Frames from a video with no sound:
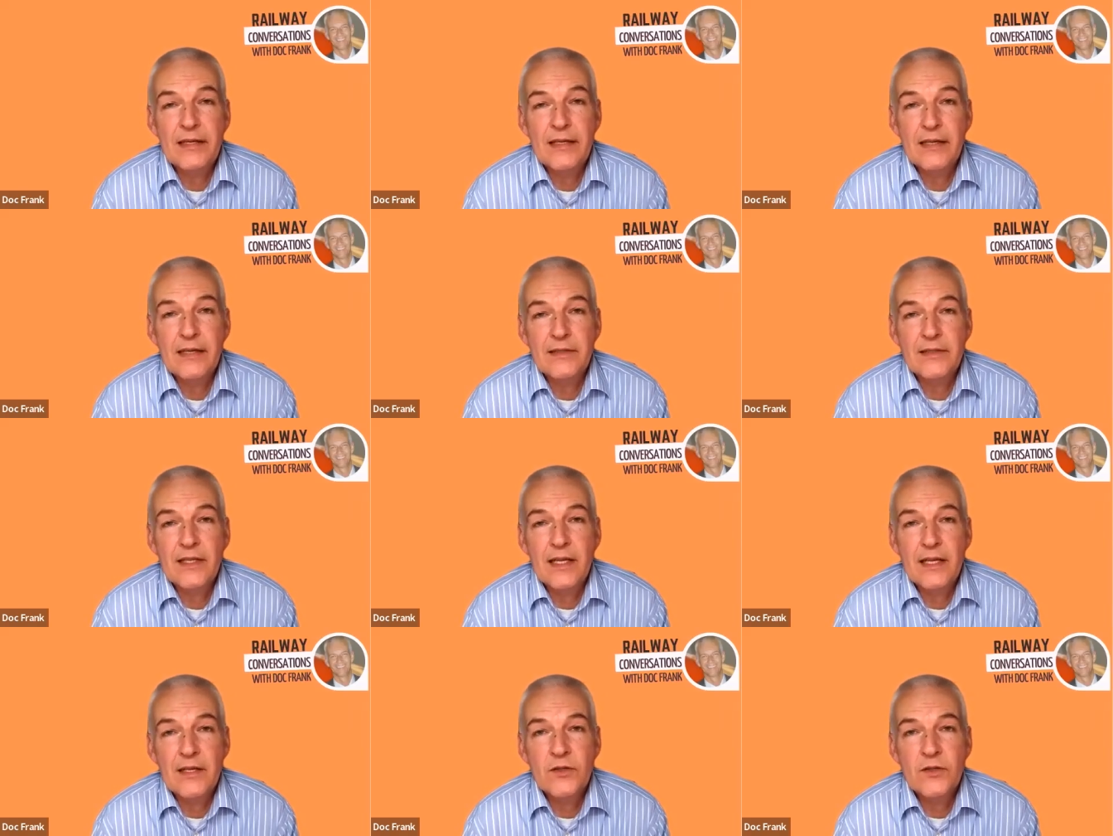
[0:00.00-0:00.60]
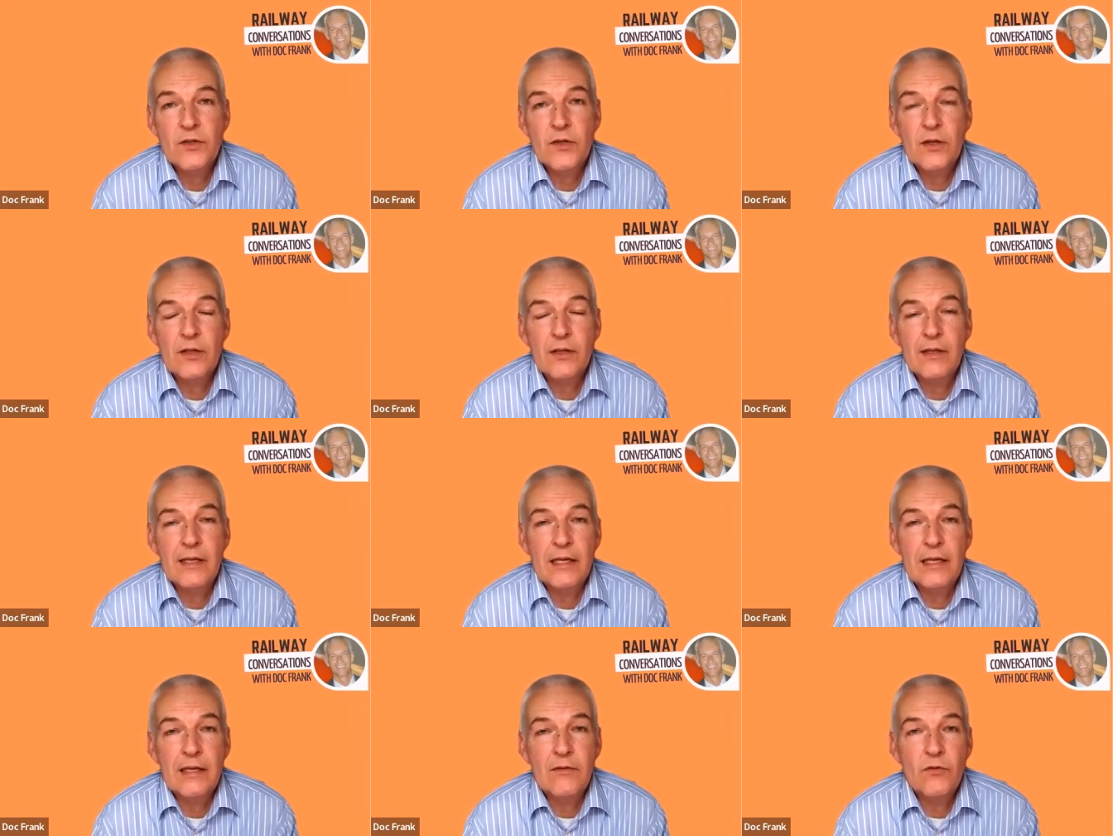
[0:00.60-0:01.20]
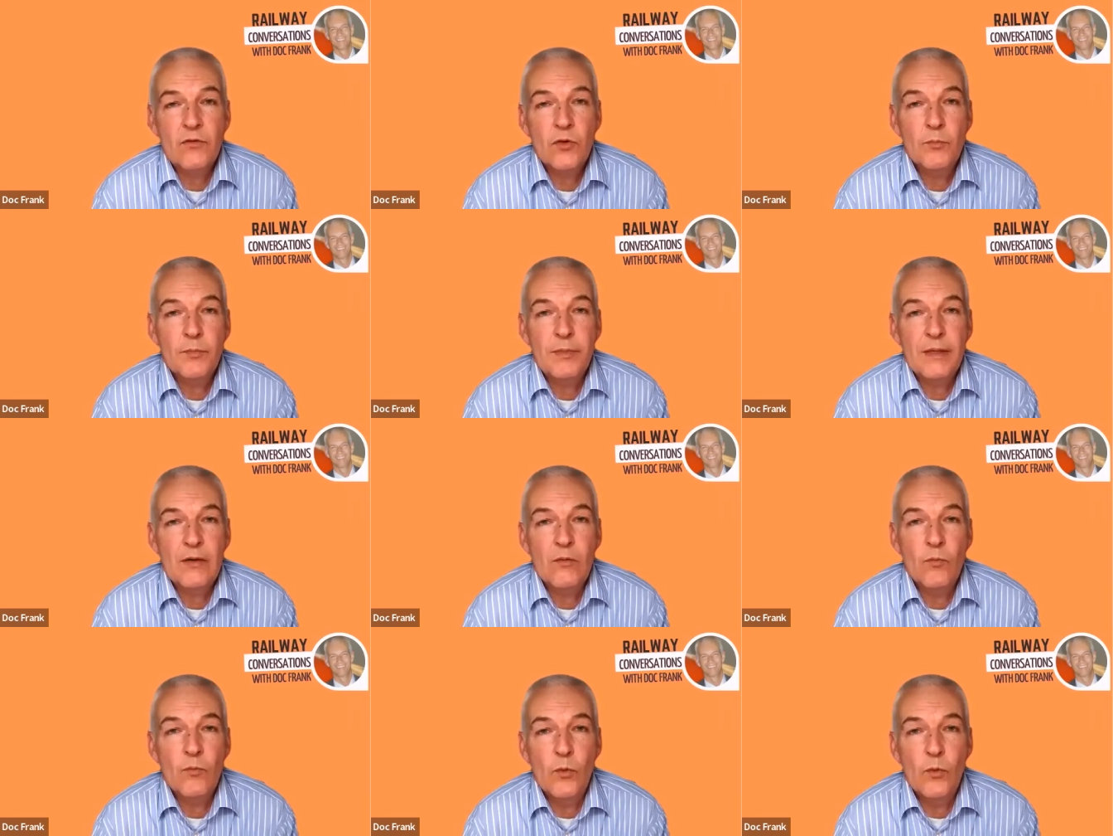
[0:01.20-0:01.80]
that's certainly to
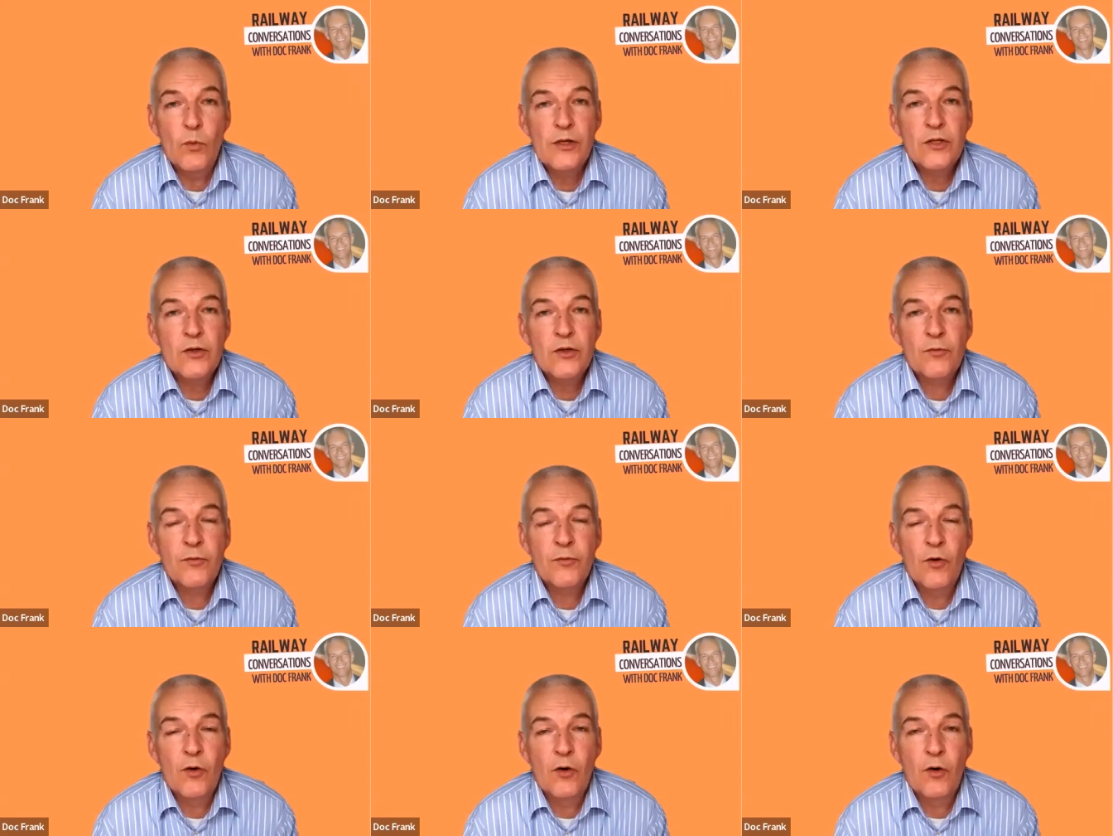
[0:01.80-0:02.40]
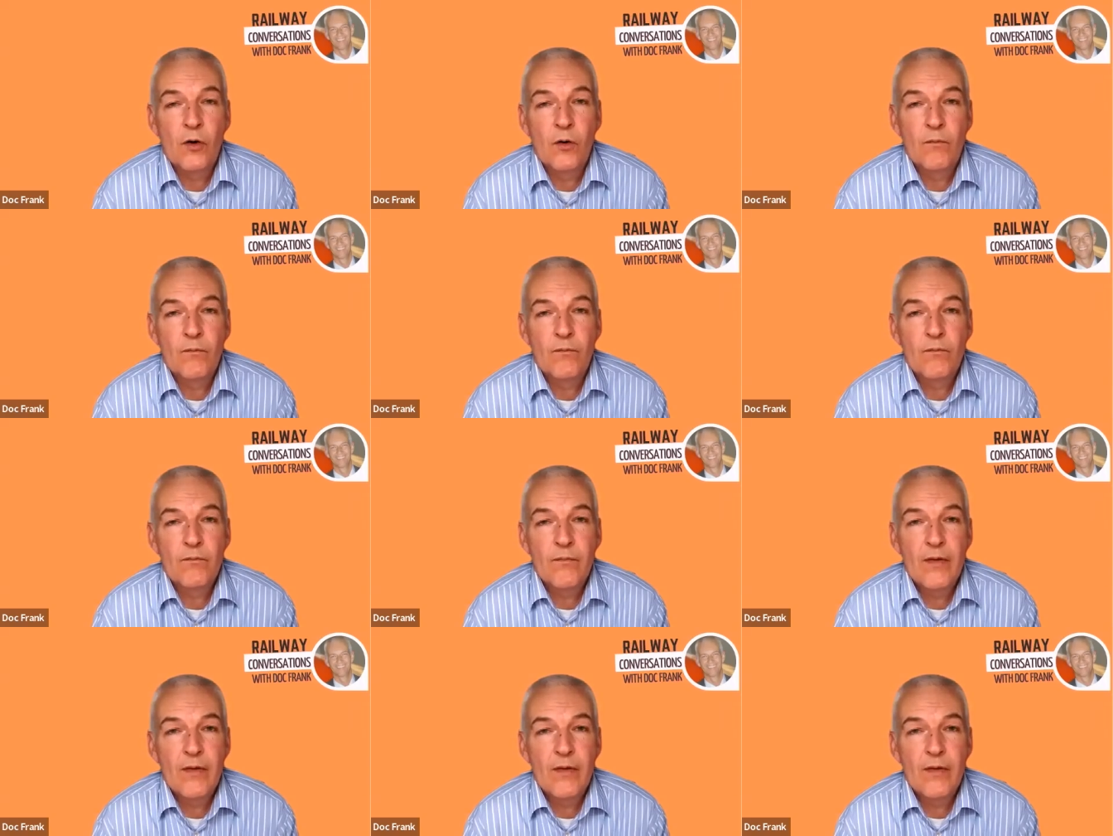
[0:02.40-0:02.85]
be wished for